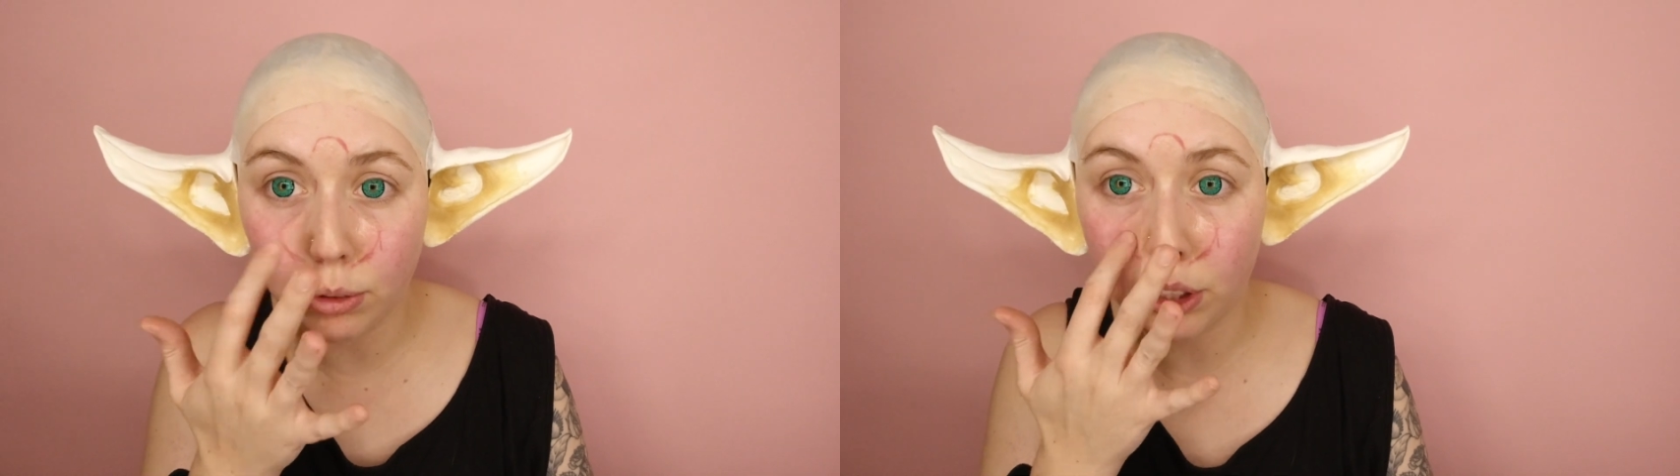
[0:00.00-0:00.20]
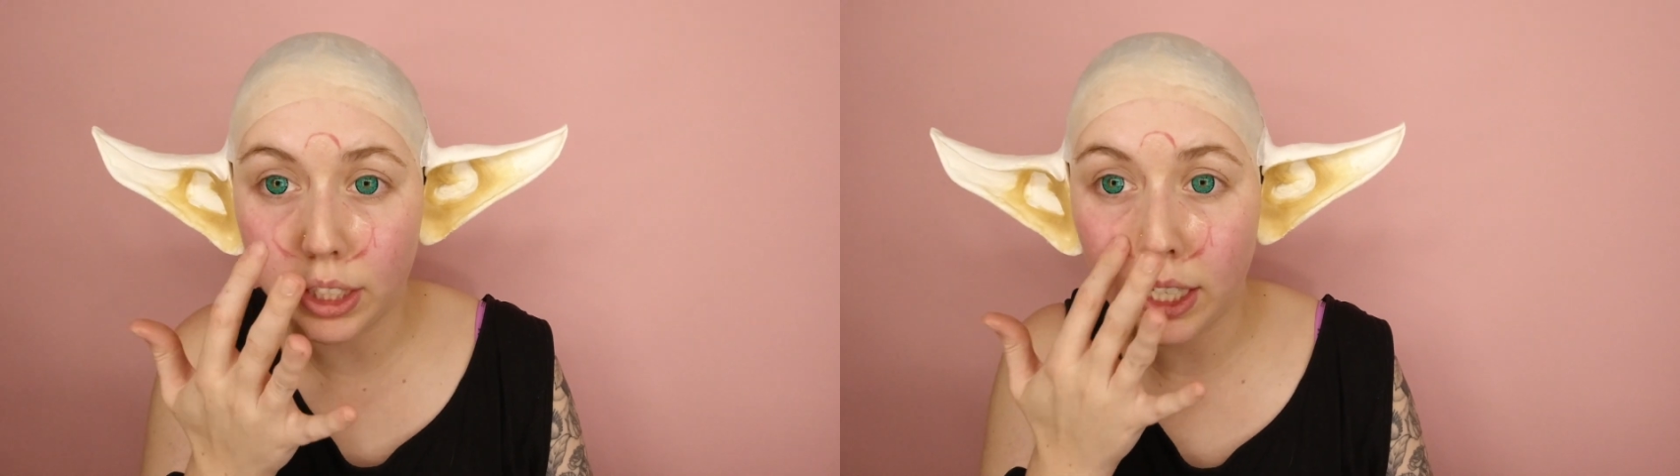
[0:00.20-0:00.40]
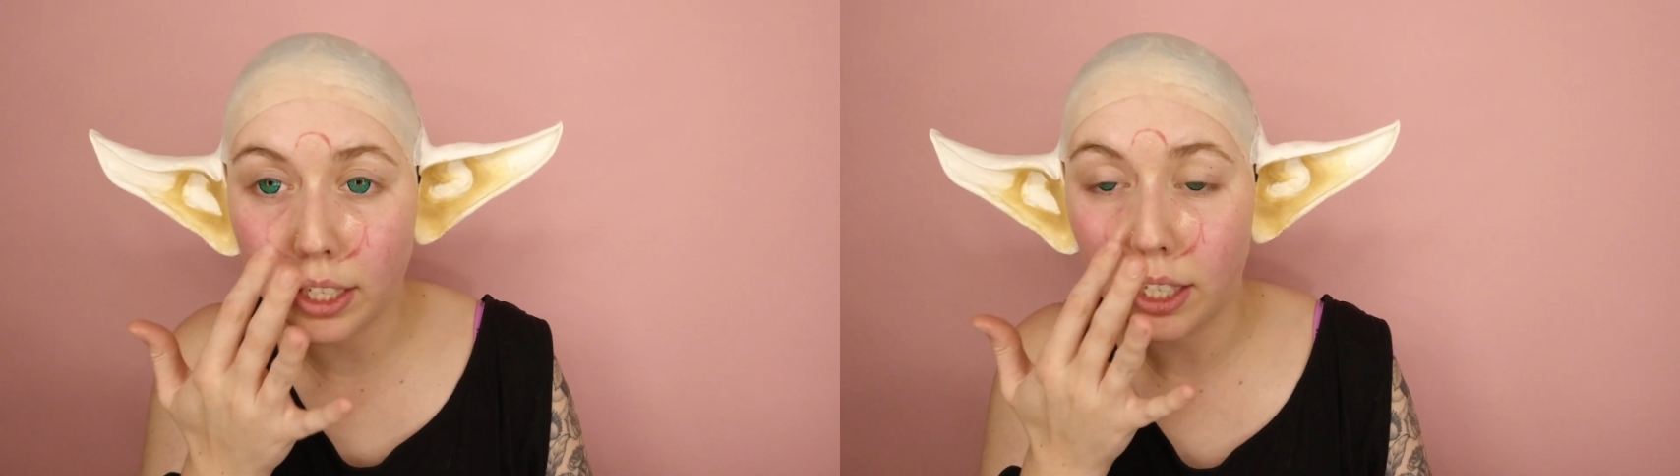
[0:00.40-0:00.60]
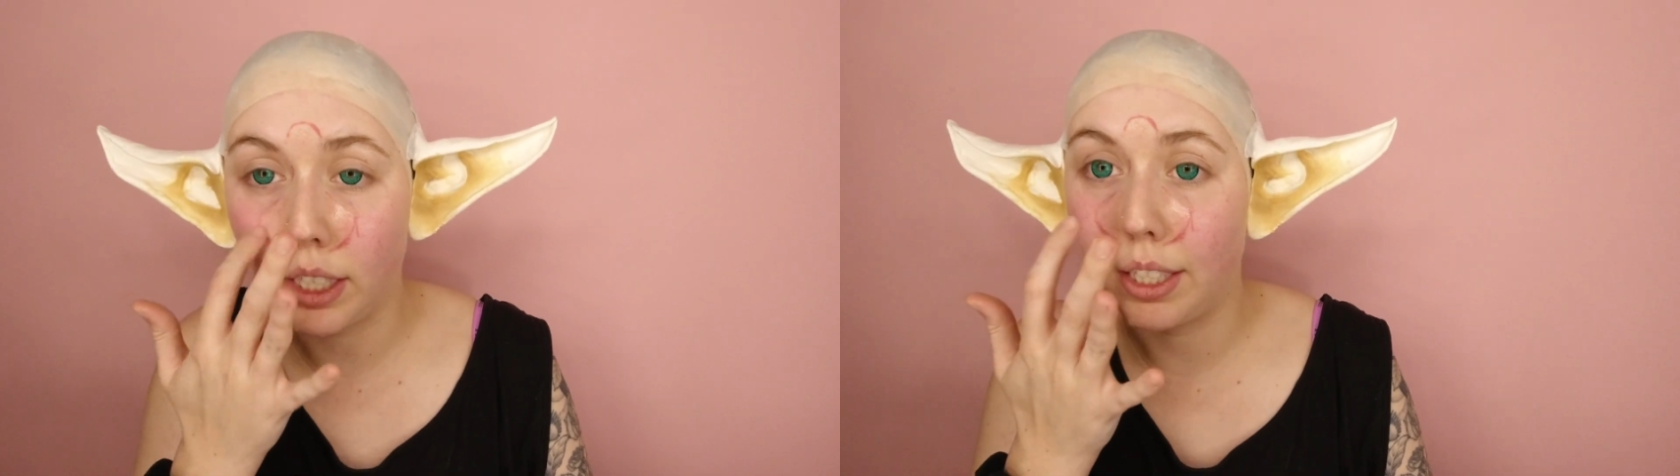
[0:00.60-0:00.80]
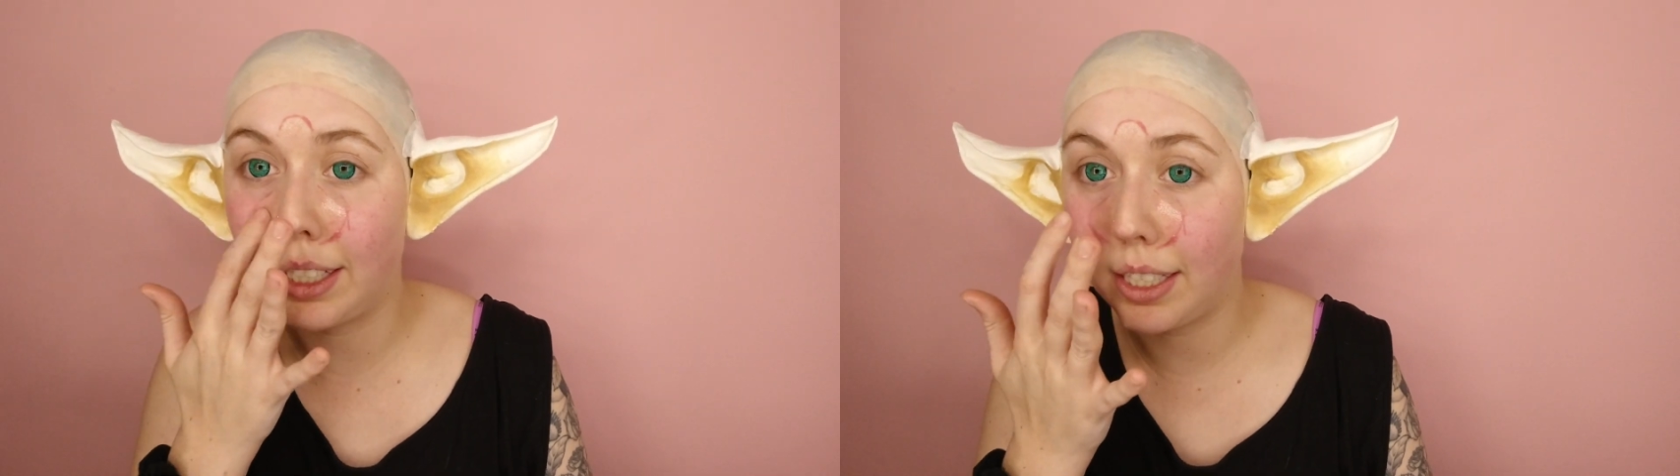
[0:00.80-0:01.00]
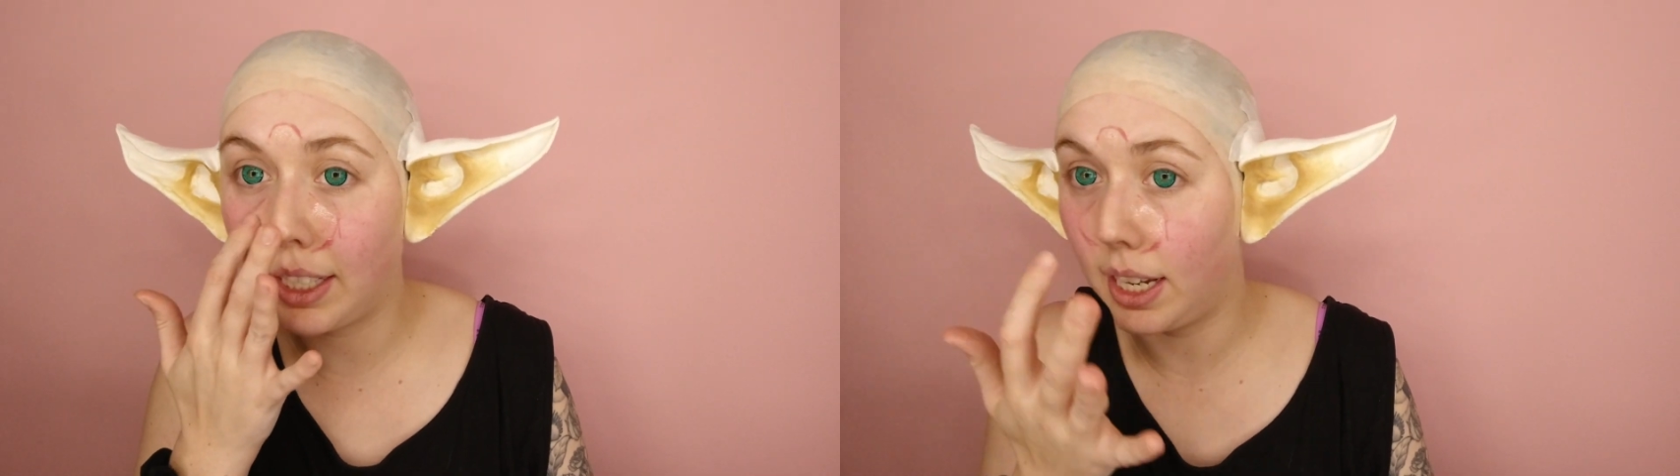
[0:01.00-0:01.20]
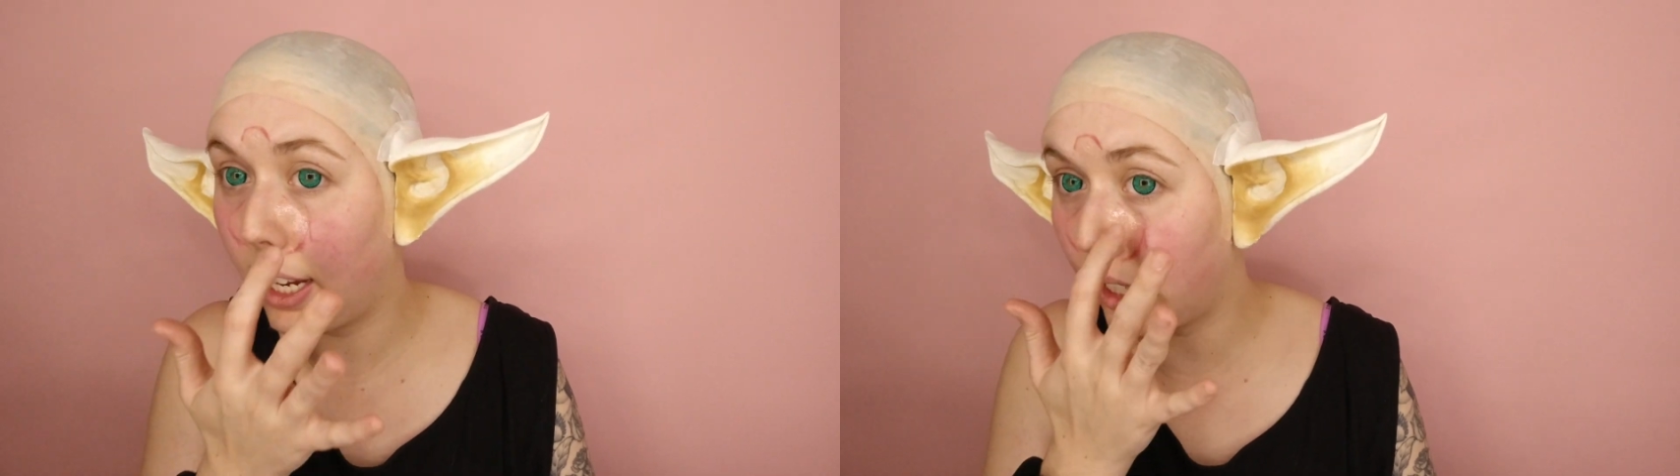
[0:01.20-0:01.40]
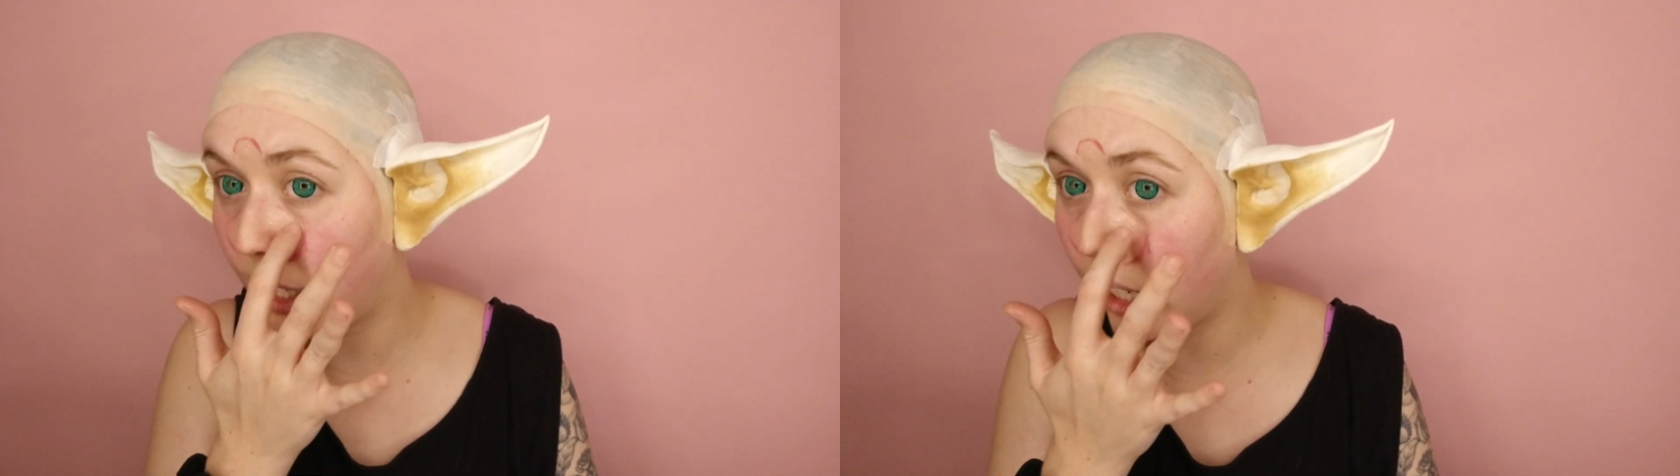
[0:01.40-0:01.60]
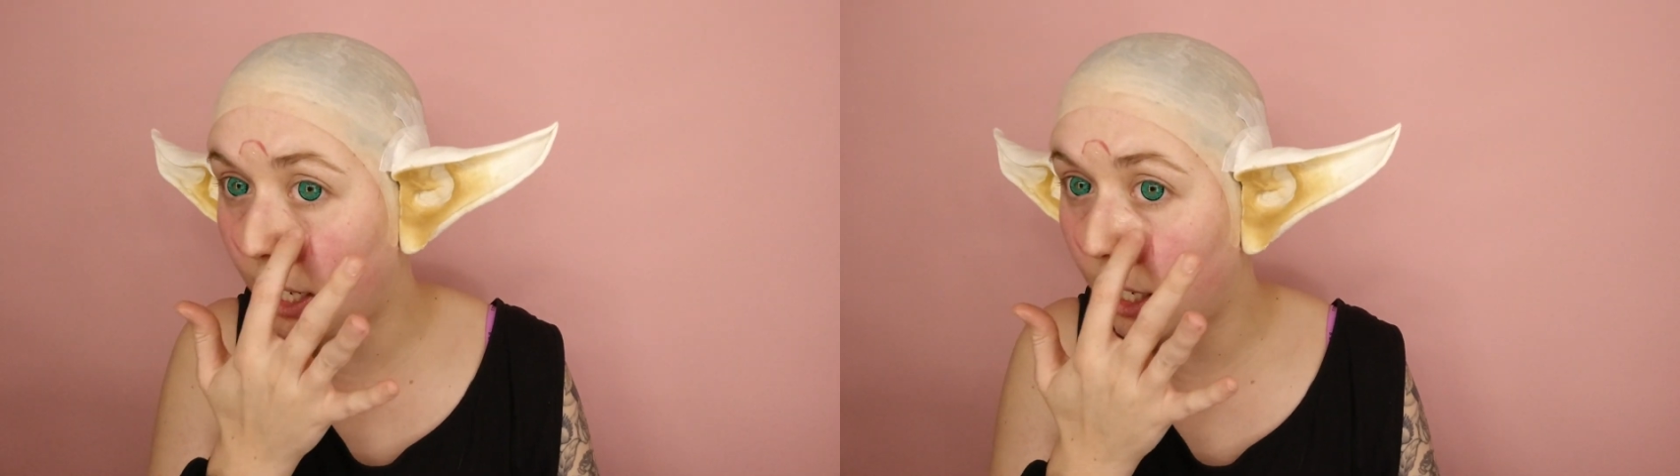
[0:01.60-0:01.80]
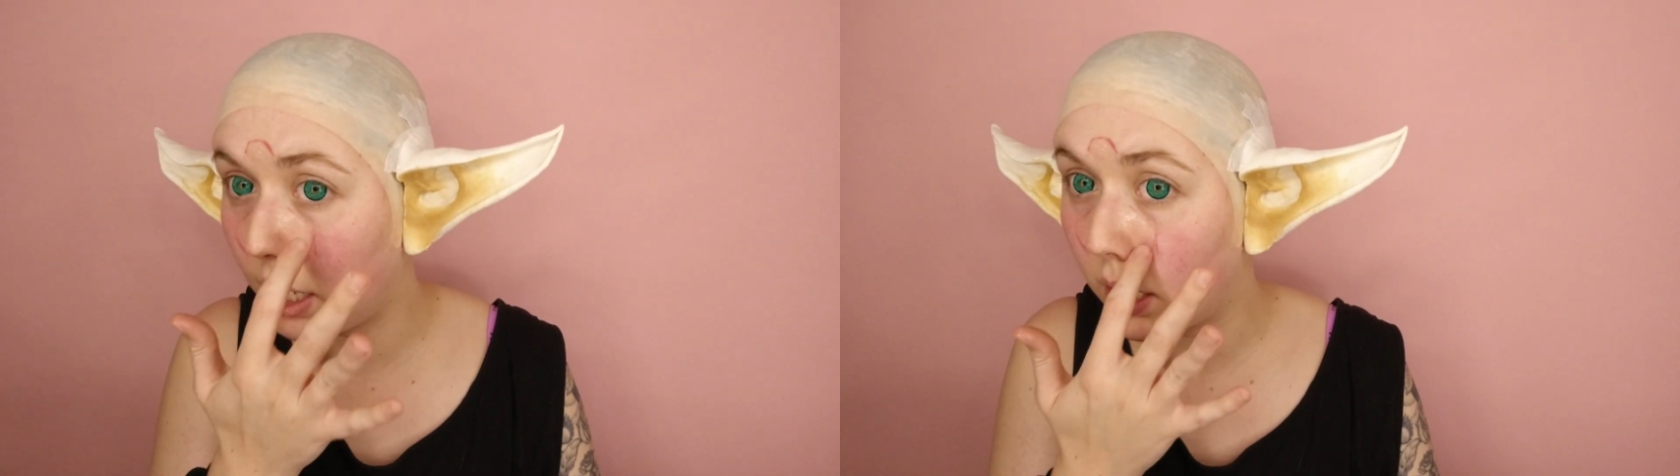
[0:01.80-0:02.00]
she's
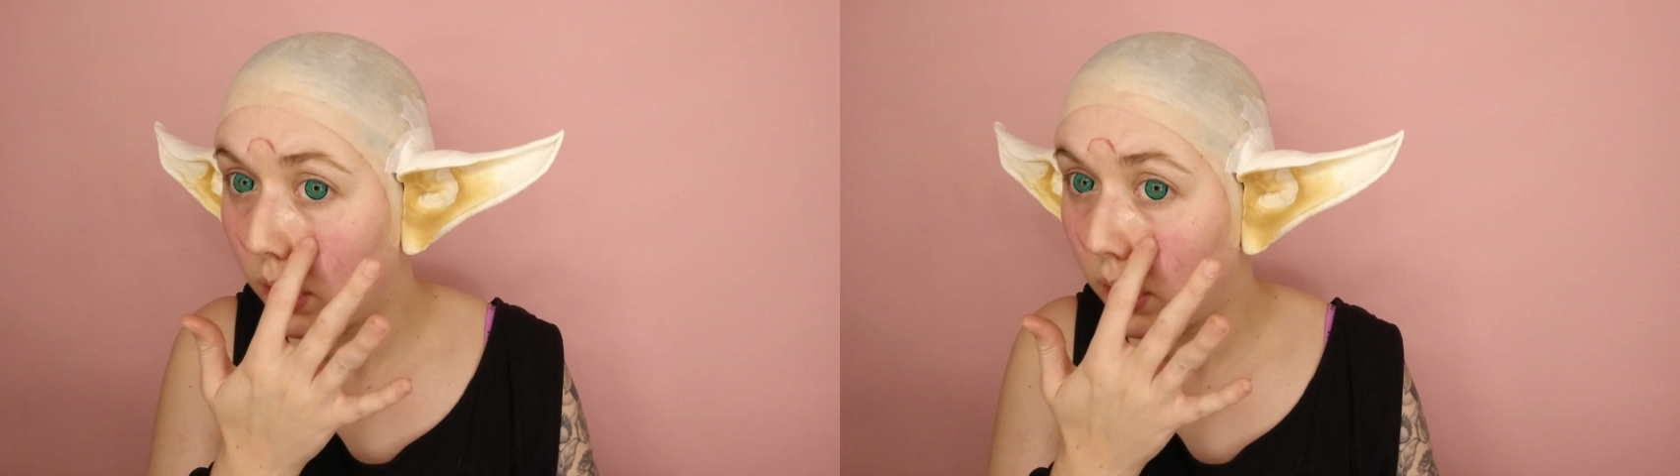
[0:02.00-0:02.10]
tacky.